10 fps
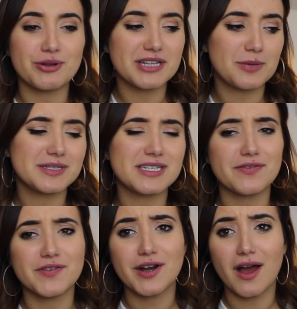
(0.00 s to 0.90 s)
It was a little bit
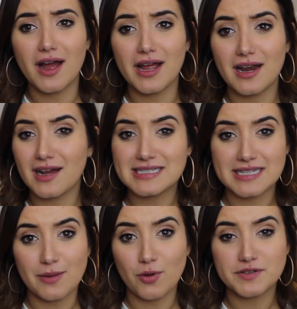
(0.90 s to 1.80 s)
different. Like I
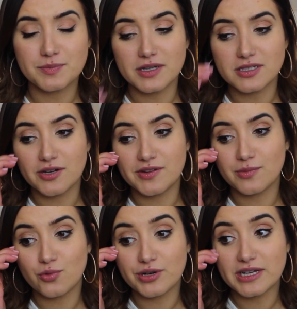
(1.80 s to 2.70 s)
said, I'm off to Barcelona in
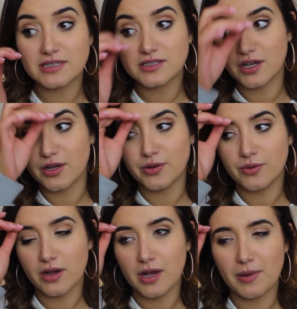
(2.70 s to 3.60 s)
the morning,
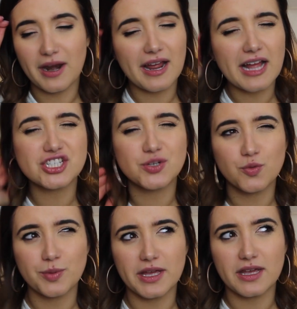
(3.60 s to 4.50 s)
so, and I
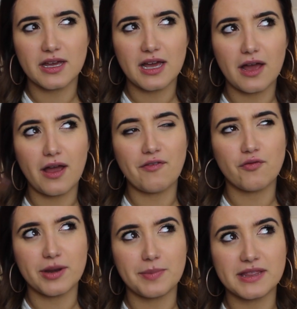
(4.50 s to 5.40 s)
actually will be, have
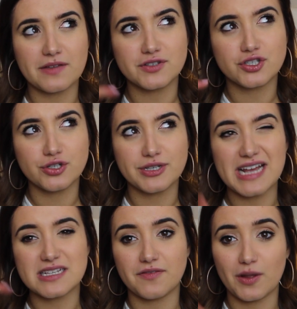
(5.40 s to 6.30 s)
already been there for 2
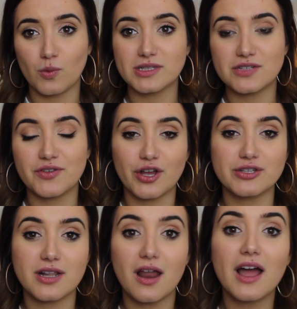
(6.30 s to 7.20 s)
days, I think, once this video
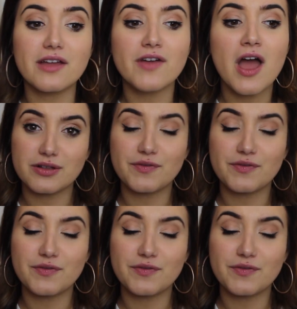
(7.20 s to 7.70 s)
is live.